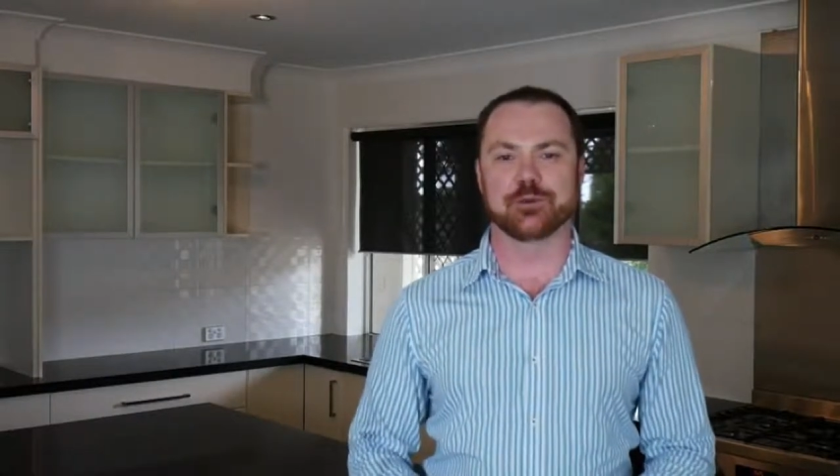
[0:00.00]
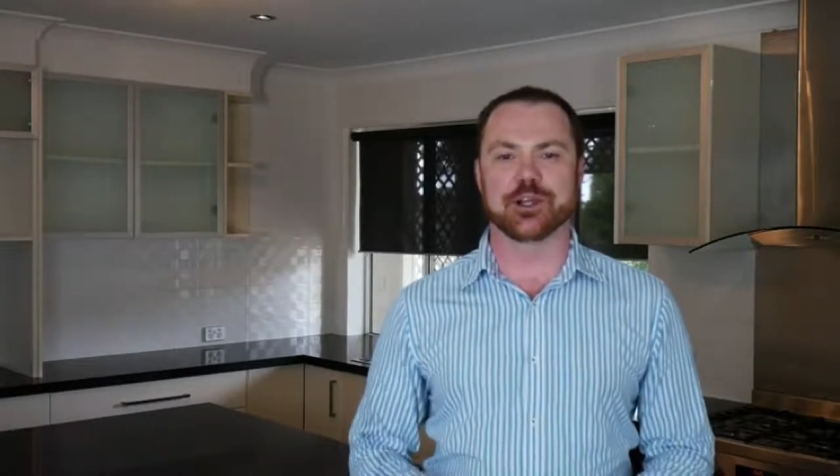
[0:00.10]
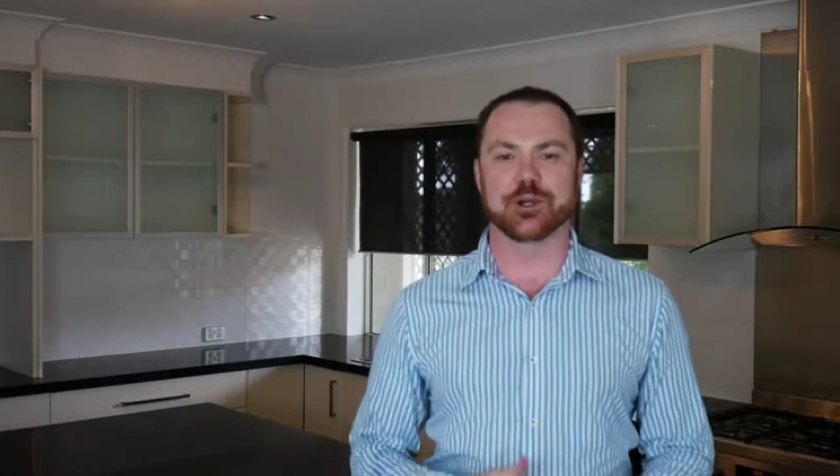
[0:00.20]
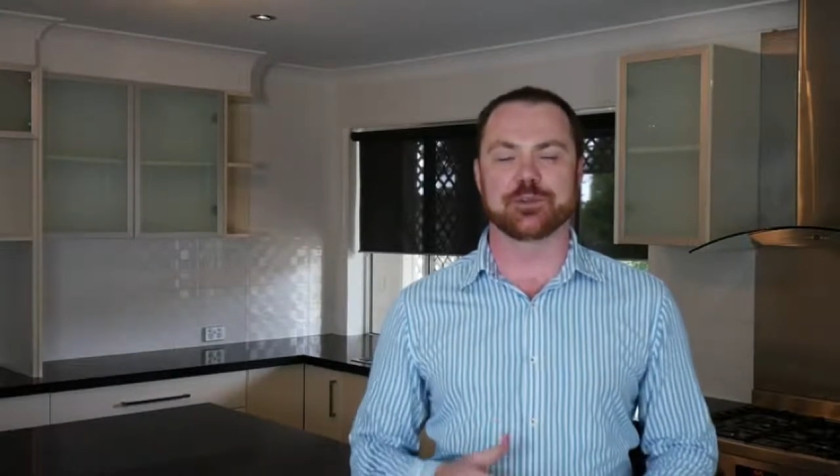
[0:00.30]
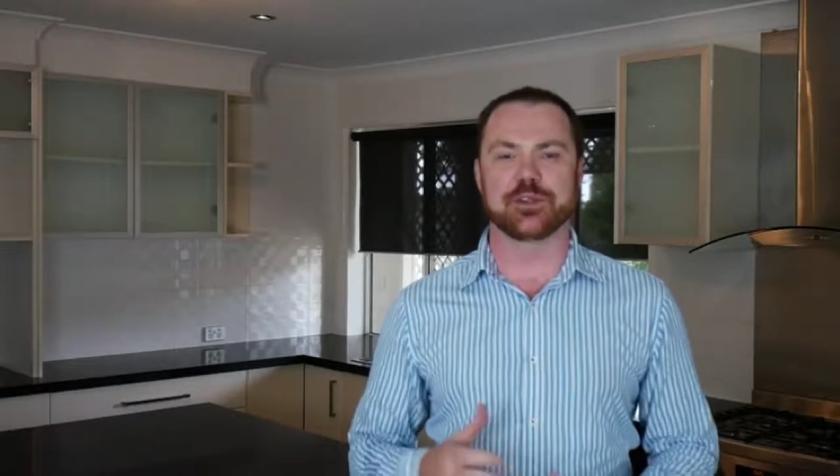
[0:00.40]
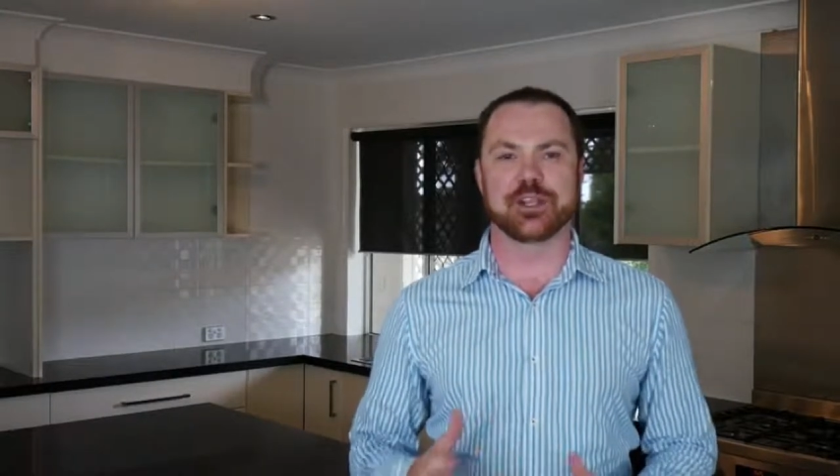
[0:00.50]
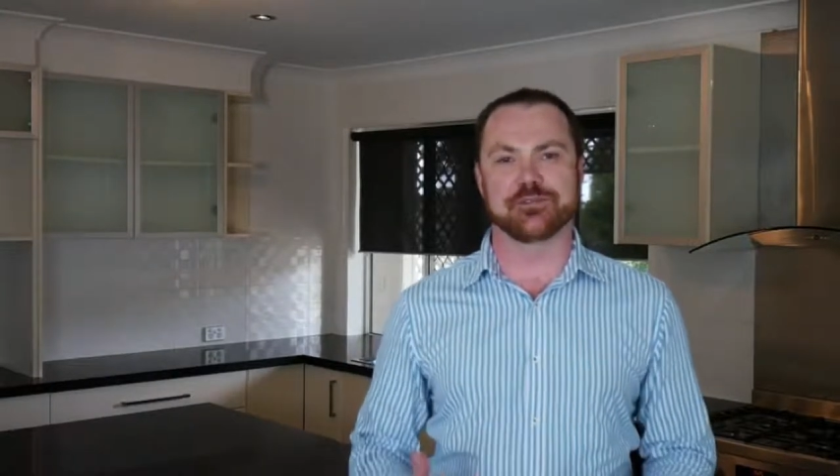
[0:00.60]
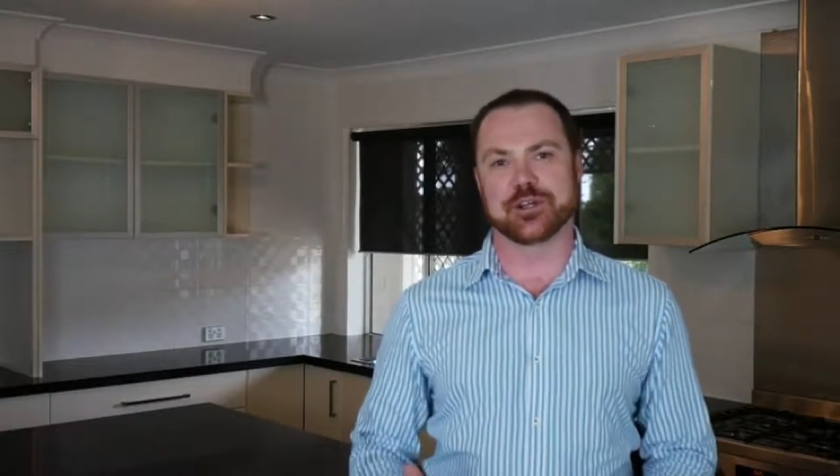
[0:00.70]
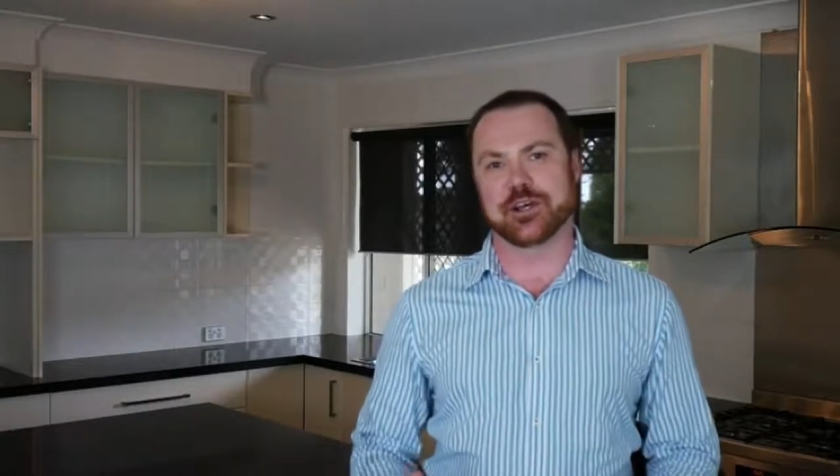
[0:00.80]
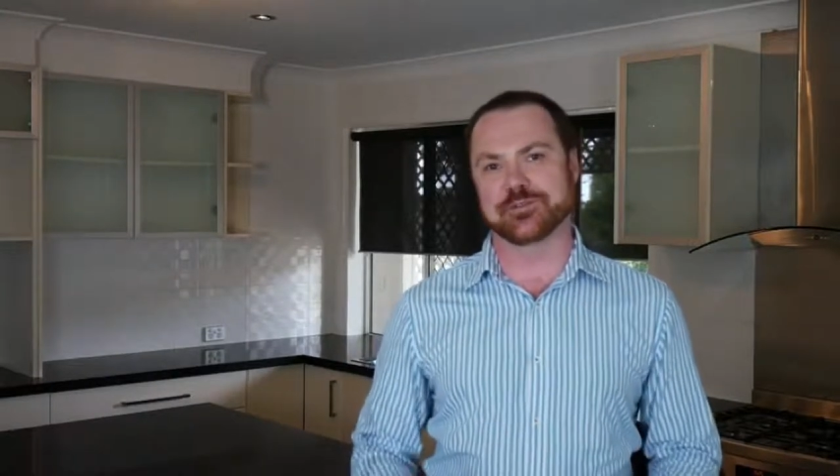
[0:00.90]
we hope you
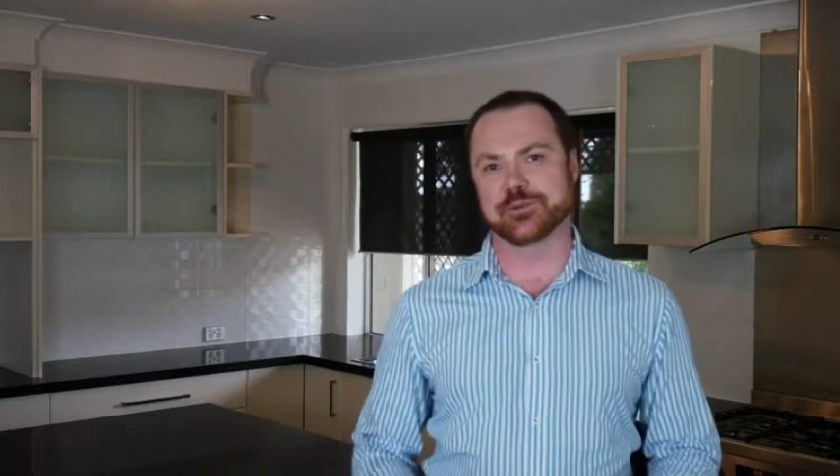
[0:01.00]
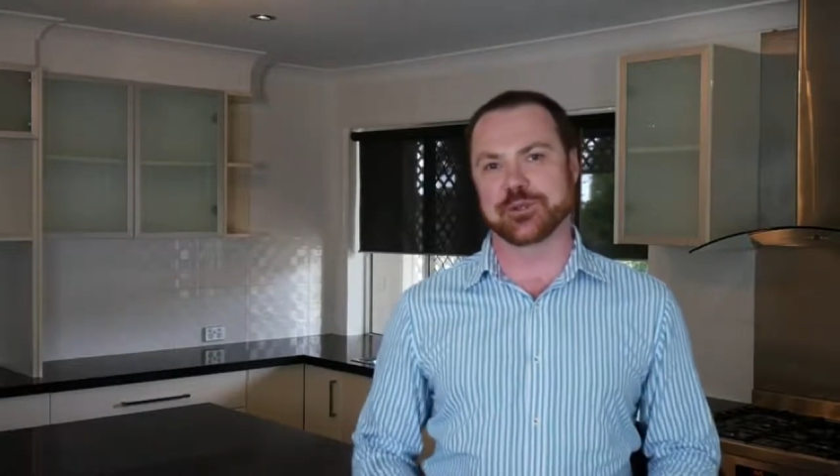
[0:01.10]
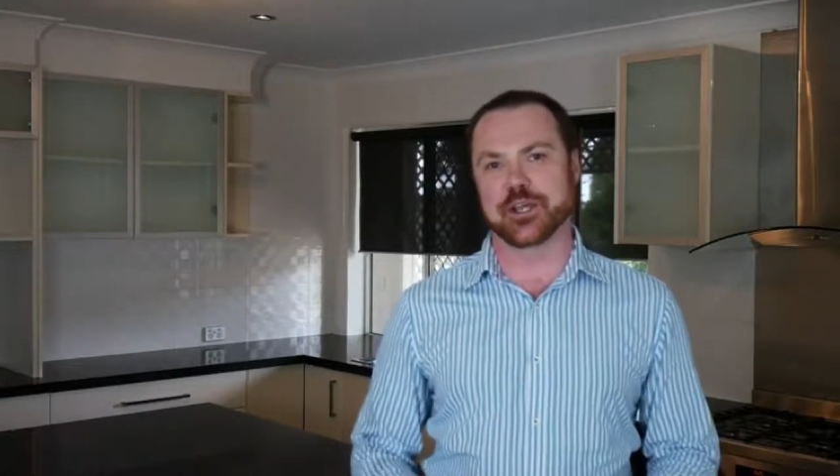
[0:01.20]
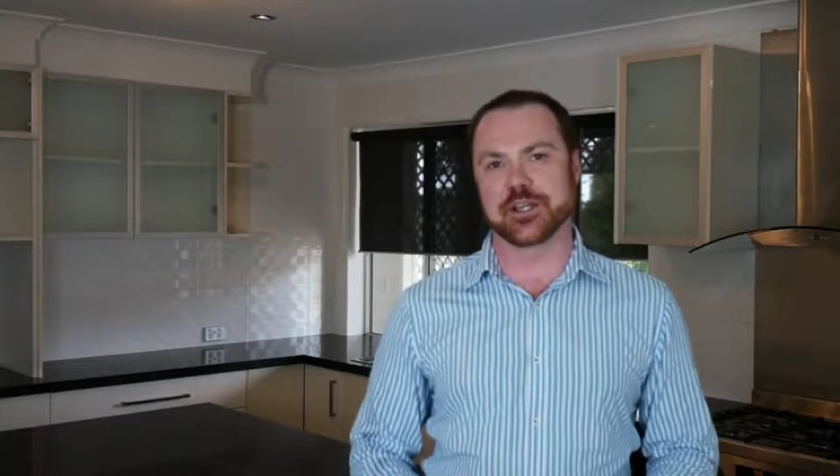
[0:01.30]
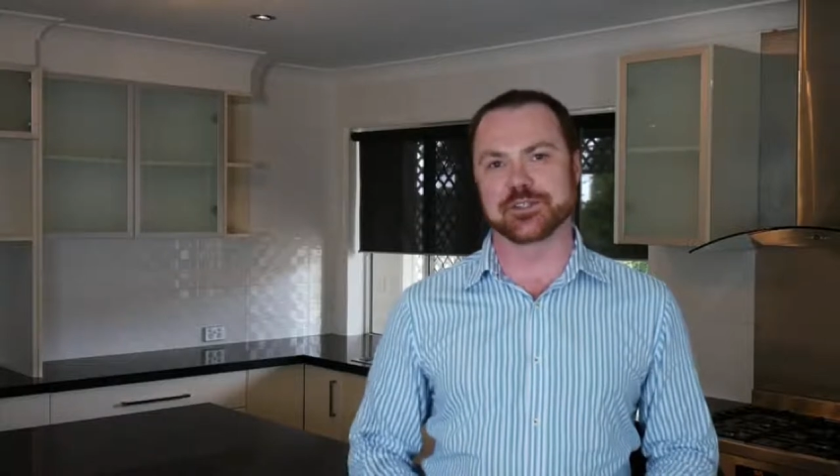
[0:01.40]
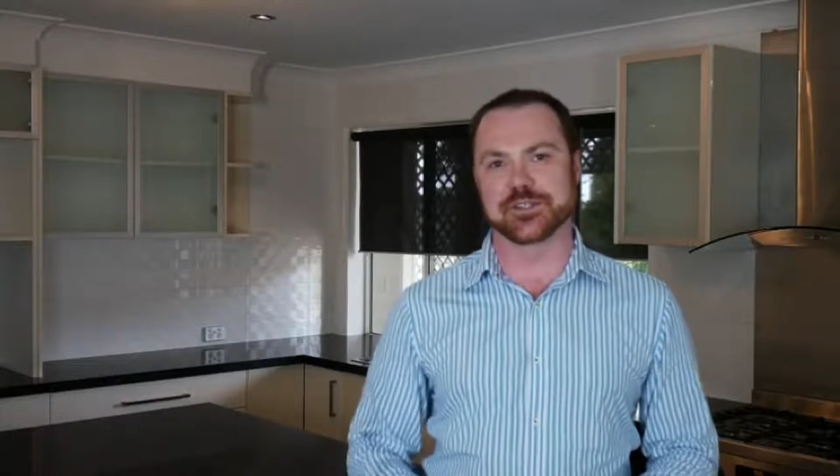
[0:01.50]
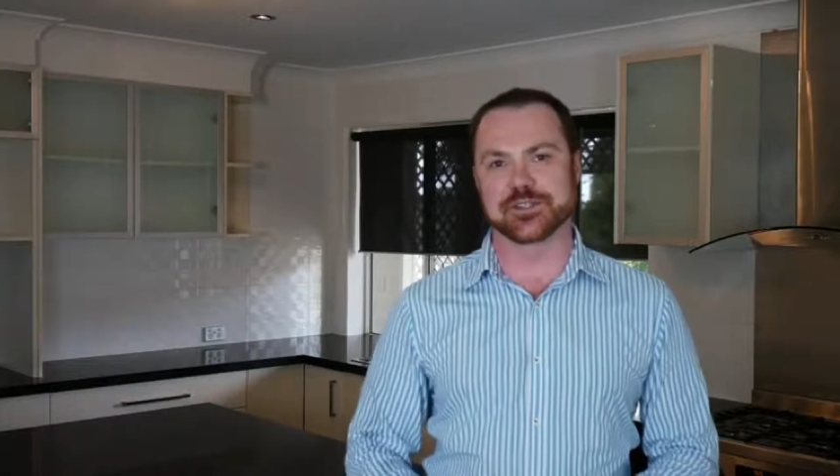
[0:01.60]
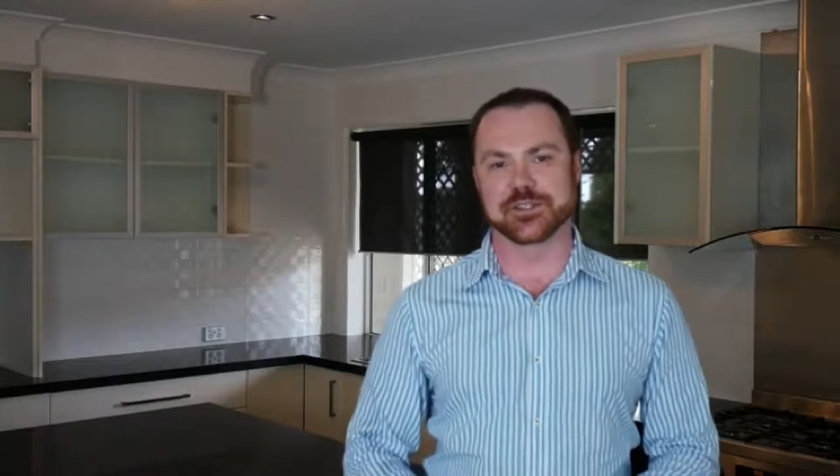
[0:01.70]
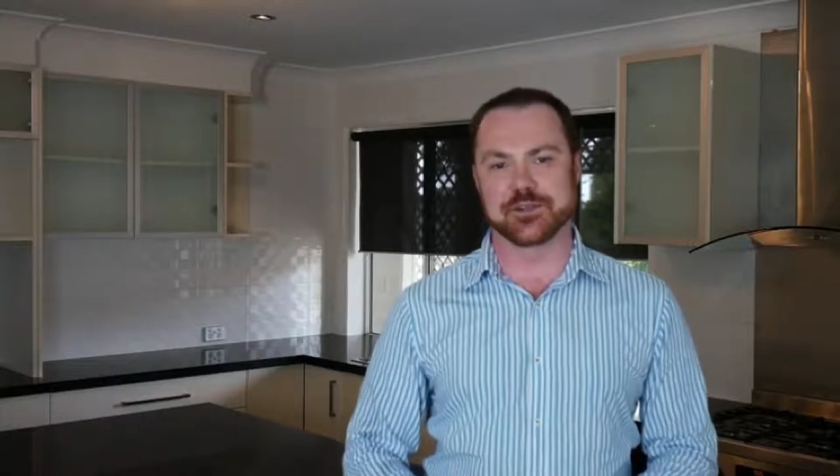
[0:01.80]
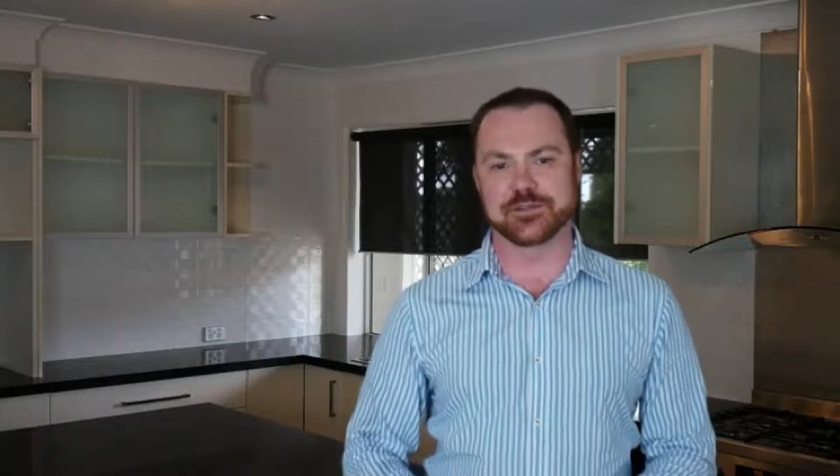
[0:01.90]
never have to engage their
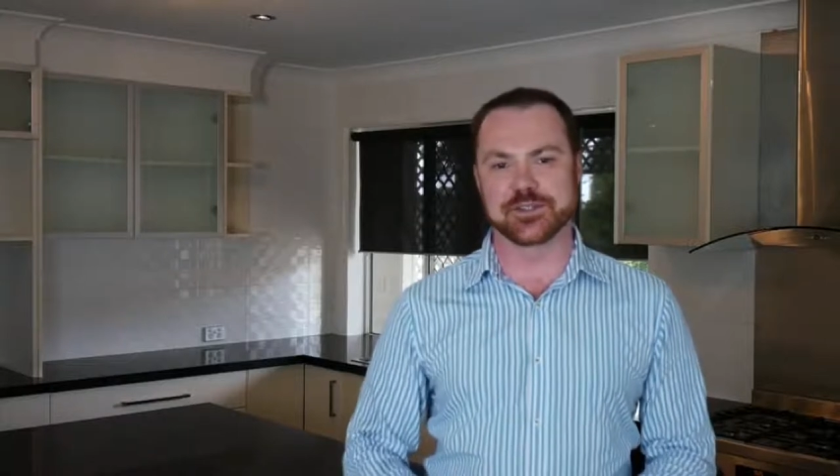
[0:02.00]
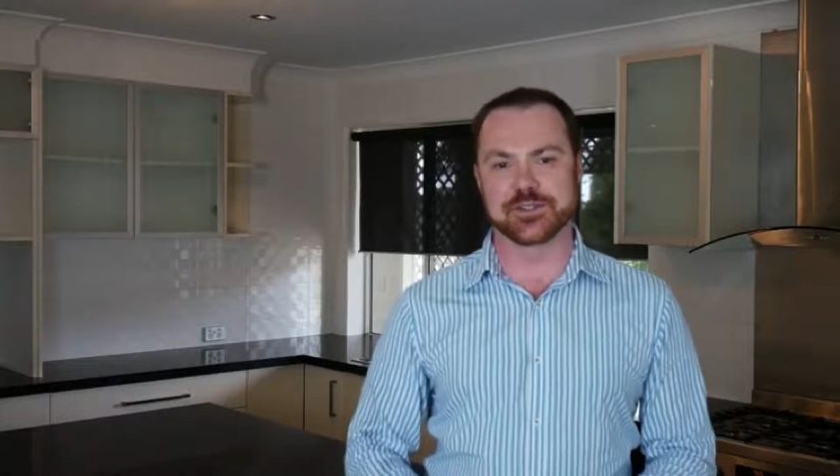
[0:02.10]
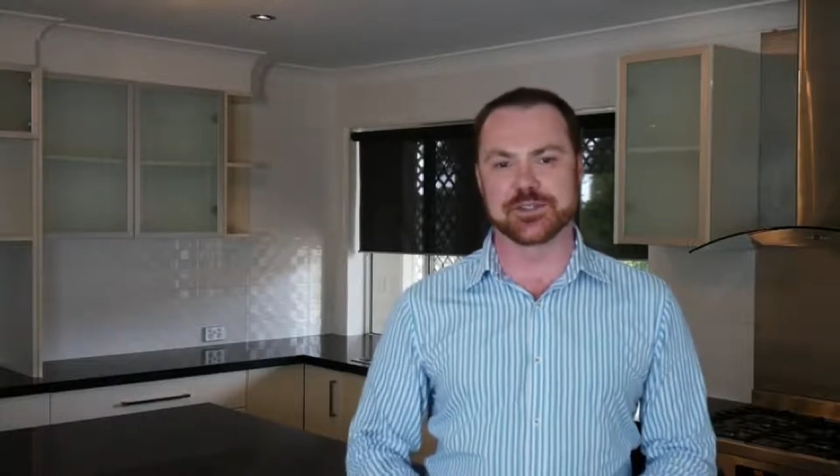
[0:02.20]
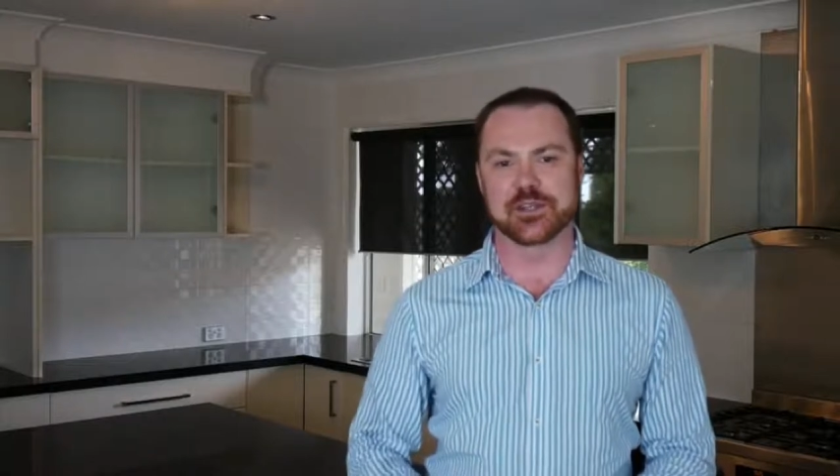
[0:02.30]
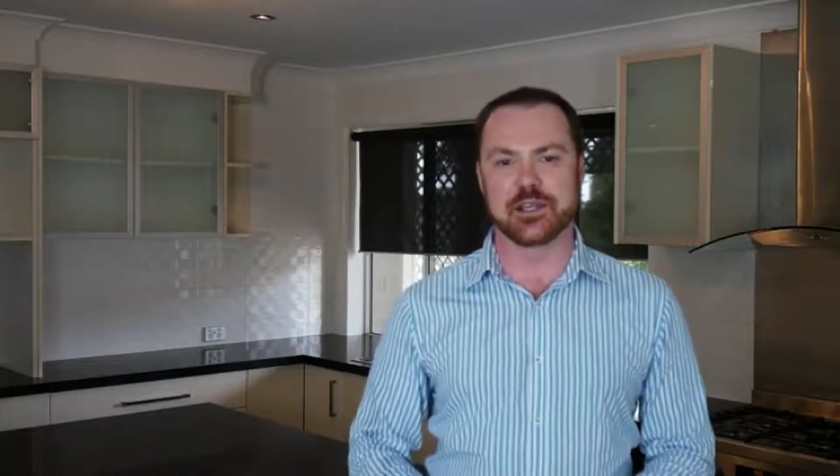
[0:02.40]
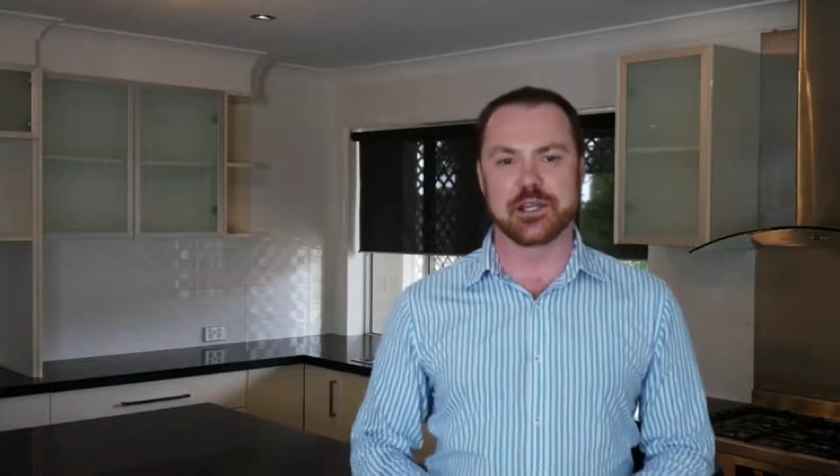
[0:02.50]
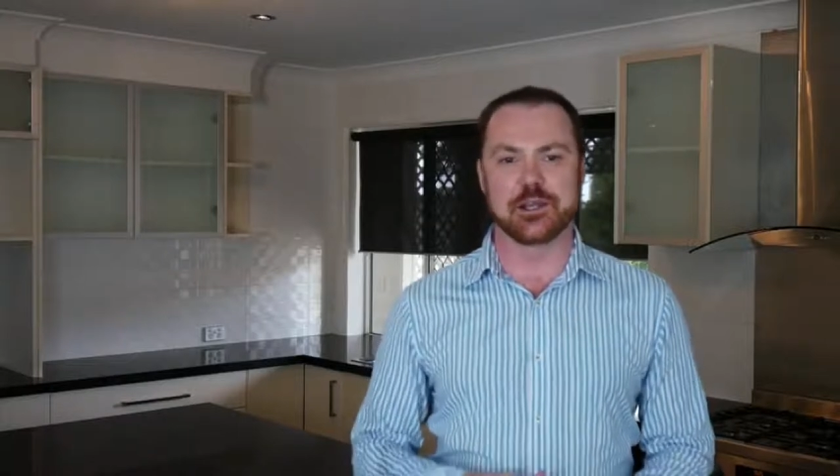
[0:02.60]
services,